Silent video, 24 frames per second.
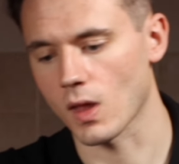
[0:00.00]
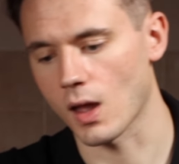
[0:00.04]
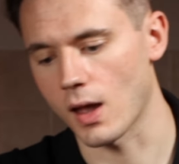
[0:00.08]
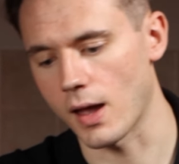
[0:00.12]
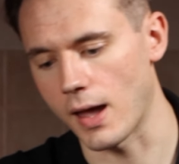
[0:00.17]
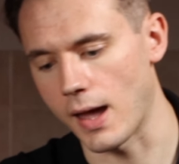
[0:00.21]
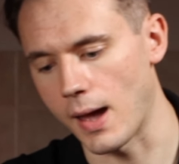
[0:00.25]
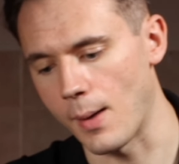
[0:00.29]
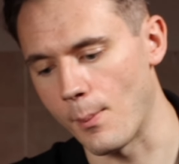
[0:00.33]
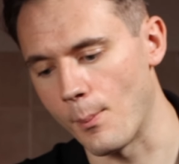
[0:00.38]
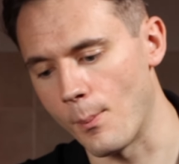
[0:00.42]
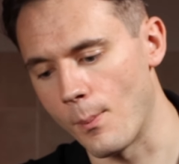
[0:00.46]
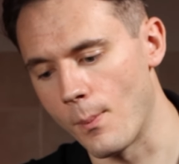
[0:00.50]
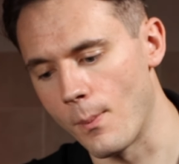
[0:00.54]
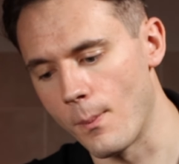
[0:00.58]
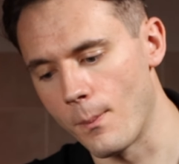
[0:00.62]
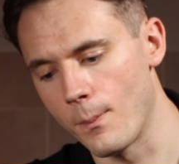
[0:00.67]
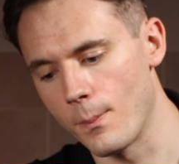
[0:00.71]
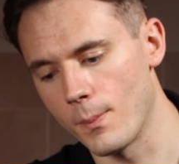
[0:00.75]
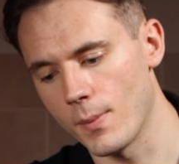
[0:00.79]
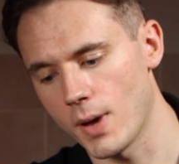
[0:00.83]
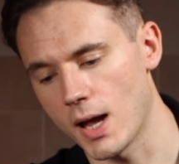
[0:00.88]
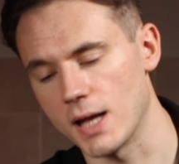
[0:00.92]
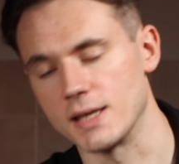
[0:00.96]
And
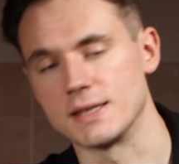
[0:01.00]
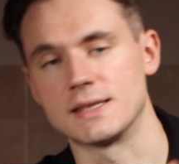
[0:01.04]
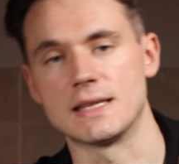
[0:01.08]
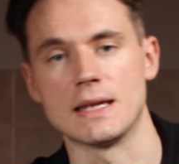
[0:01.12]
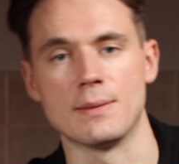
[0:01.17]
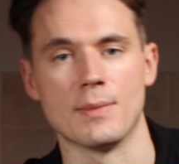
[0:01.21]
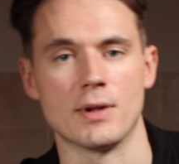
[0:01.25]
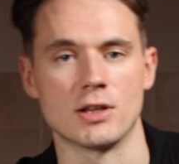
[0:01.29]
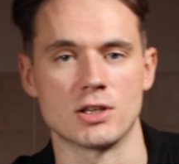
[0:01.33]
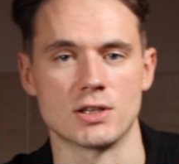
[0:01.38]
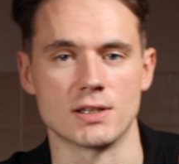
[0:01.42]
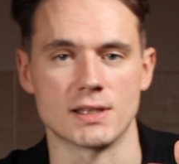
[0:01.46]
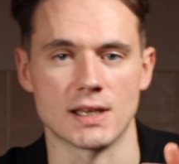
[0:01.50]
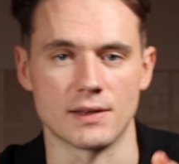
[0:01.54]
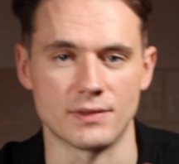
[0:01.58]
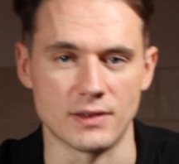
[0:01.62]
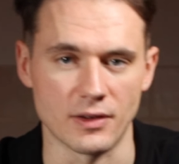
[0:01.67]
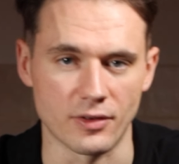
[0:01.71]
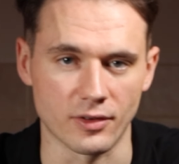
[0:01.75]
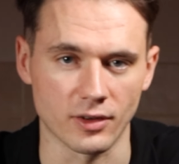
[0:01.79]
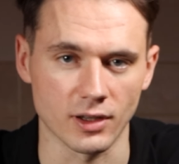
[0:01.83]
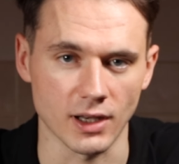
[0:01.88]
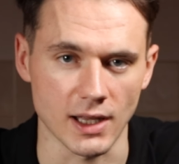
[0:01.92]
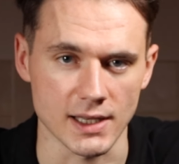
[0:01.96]
steam engines have
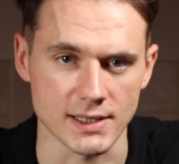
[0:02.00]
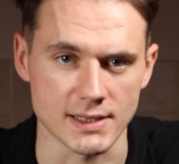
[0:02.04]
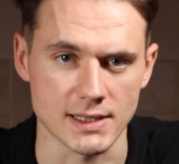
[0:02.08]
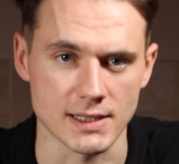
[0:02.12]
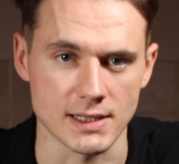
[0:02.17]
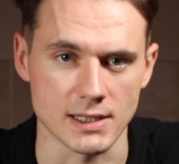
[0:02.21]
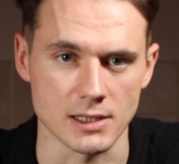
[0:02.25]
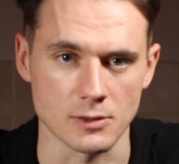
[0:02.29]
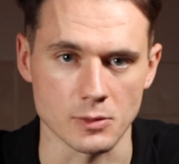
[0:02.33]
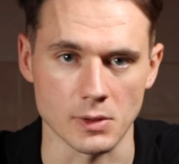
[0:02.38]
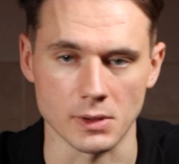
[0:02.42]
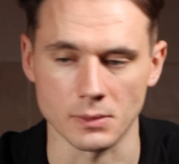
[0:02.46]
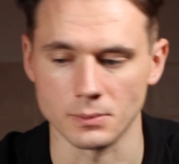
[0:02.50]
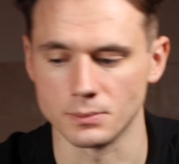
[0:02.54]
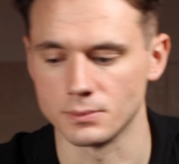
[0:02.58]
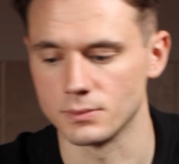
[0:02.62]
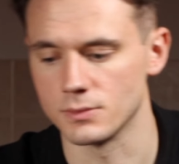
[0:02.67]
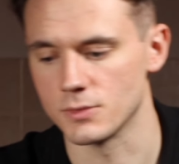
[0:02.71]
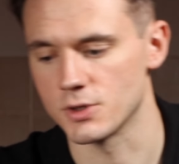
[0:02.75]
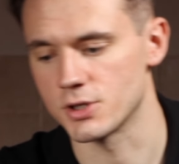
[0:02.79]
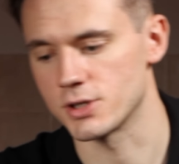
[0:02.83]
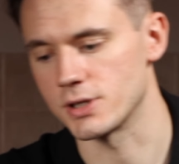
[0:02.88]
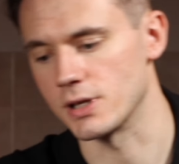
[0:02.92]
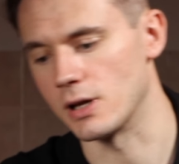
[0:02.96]
different classes as well.
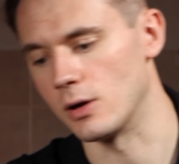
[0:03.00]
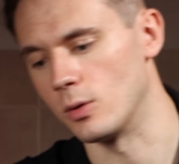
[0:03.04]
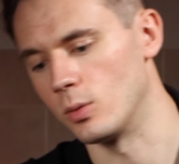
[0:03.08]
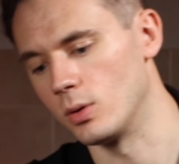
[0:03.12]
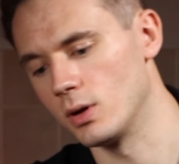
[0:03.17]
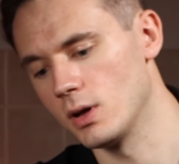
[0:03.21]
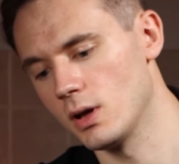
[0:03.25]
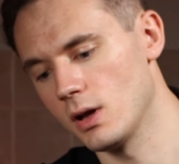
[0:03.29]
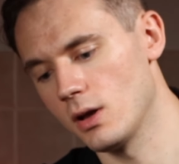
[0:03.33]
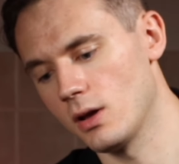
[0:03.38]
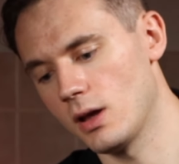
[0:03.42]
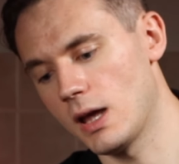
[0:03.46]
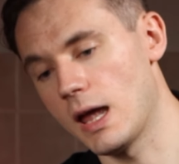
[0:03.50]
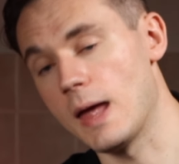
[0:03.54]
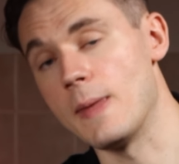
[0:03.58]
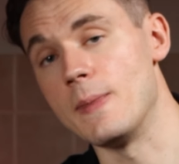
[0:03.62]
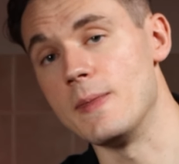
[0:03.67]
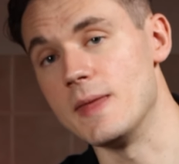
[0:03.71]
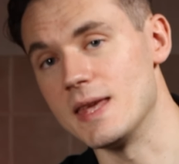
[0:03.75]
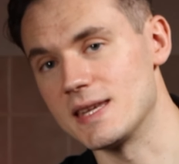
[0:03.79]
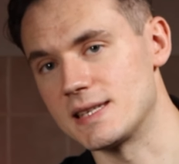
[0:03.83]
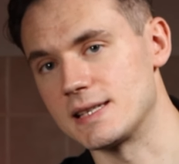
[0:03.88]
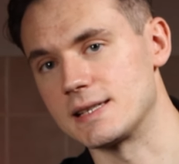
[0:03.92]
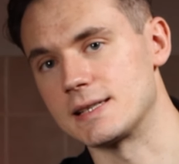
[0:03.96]
So in
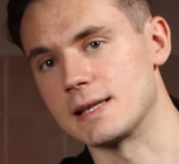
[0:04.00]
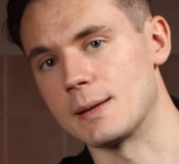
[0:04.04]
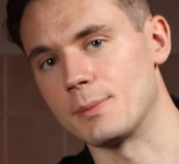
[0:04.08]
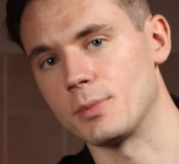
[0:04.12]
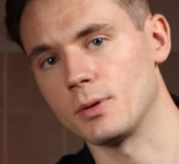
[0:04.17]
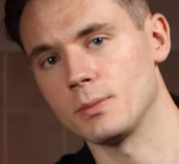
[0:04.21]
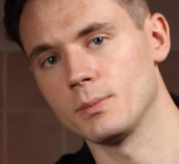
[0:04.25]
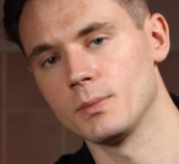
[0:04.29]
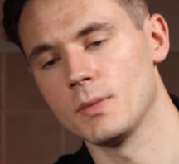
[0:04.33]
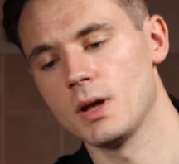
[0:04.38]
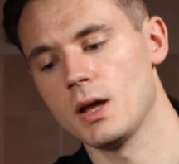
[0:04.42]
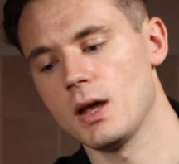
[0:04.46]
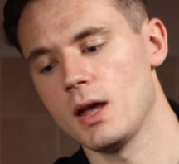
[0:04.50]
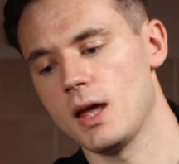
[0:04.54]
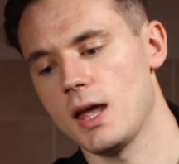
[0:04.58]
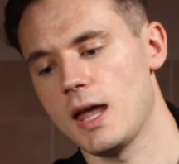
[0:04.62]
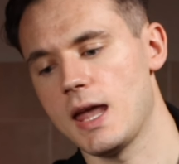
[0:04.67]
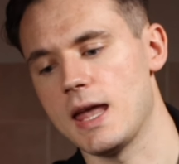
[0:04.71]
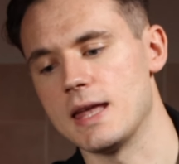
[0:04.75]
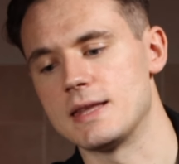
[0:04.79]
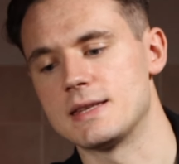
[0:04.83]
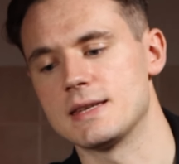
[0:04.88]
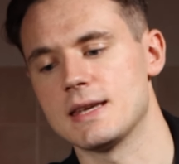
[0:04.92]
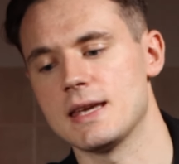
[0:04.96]
this example,
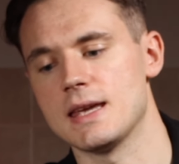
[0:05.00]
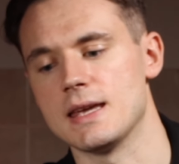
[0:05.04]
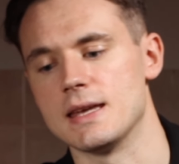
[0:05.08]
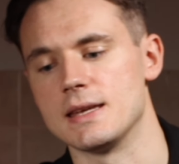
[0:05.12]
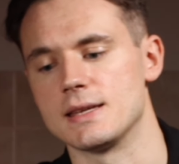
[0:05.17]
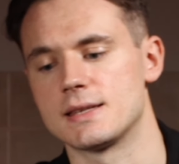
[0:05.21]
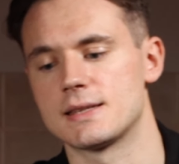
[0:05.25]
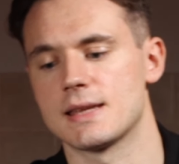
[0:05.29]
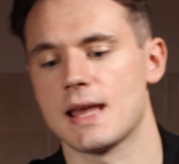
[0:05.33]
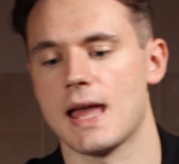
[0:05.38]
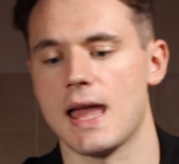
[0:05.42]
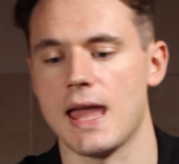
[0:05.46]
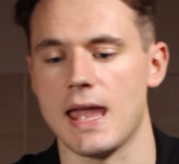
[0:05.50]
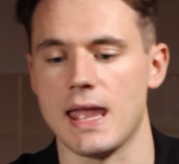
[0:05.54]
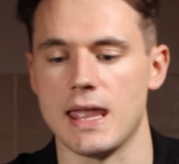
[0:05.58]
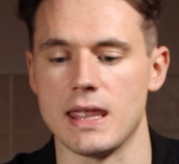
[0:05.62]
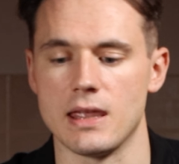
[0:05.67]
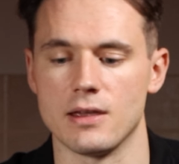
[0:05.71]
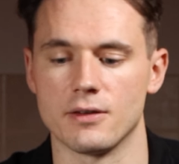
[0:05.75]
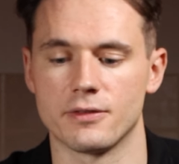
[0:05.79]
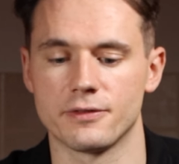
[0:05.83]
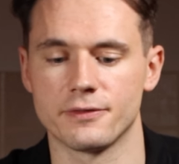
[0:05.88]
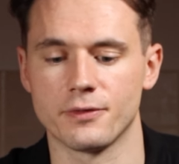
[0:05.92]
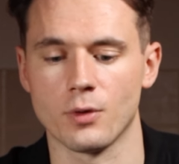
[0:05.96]
it is
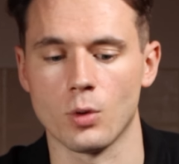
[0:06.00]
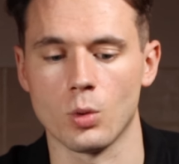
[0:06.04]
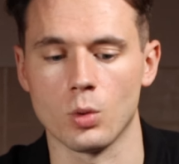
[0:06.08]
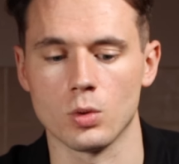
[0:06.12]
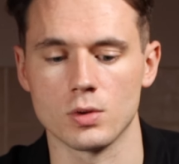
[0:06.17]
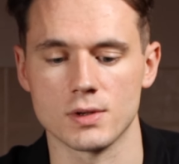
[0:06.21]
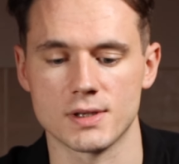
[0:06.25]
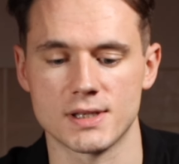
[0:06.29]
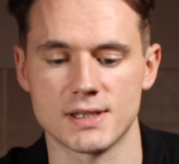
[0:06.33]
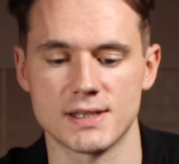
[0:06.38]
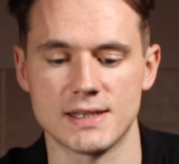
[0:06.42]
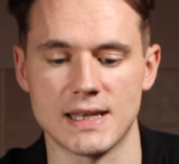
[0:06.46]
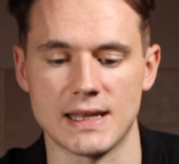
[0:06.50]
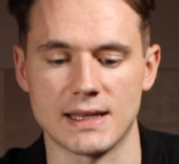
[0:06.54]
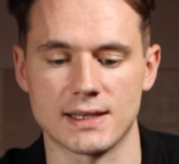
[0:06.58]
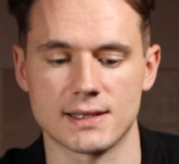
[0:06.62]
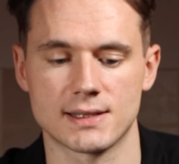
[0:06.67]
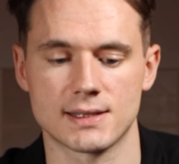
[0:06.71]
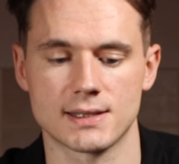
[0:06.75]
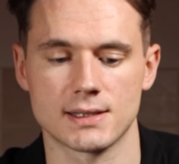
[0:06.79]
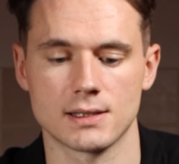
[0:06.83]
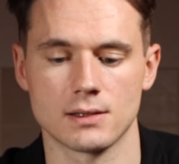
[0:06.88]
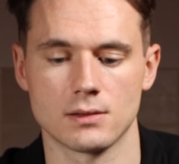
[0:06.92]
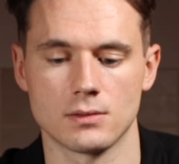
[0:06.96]
a
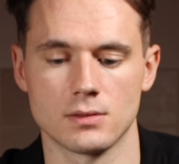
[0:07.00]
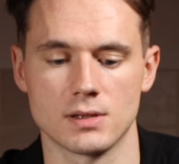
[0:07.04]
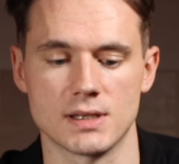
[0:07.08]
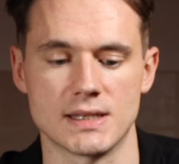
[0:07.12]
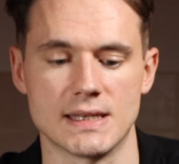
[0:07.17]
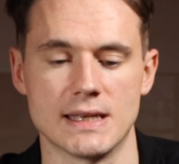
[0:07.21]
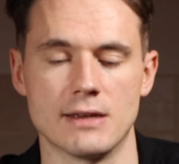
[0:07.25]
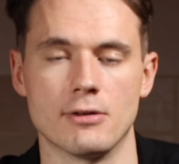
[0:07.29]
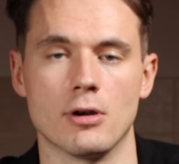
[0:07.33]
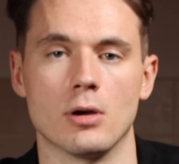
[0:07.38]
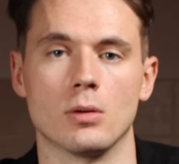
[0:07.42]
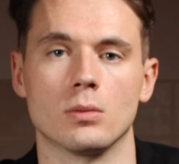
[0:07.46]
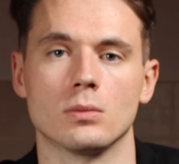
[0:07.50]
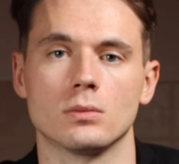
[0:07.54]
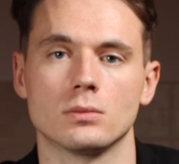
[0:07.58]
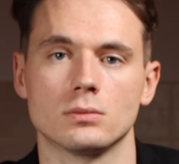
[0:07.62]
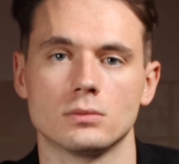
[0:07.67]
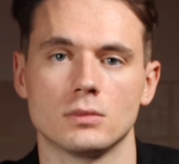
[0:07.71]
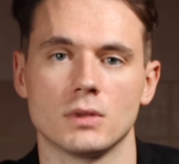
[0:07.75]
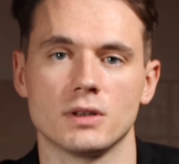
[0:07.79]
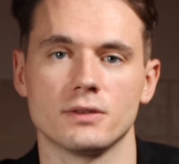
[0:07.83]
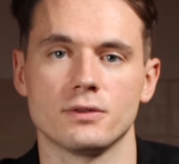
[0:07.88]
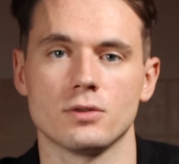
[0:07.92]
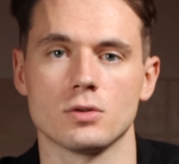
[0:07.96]
460.
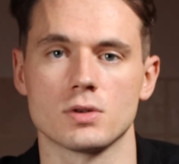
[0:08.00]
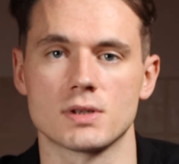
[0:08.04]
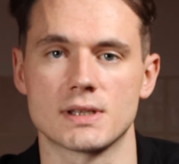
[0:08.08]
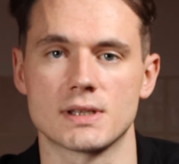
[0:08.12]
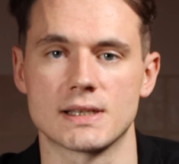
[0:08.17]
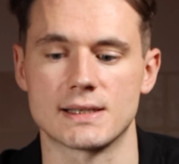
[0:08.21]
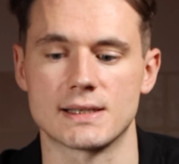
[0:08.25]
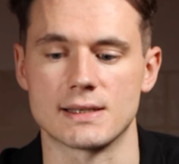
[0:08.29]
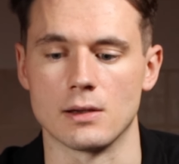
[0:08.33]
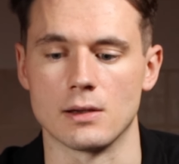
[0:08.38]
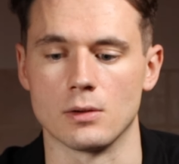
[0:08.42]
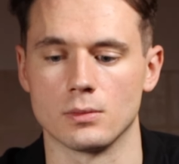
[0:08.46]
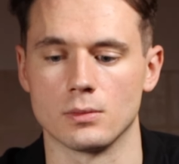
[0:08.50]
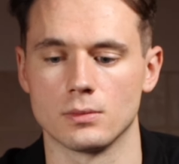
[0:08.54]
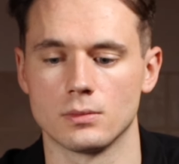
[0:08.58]
460.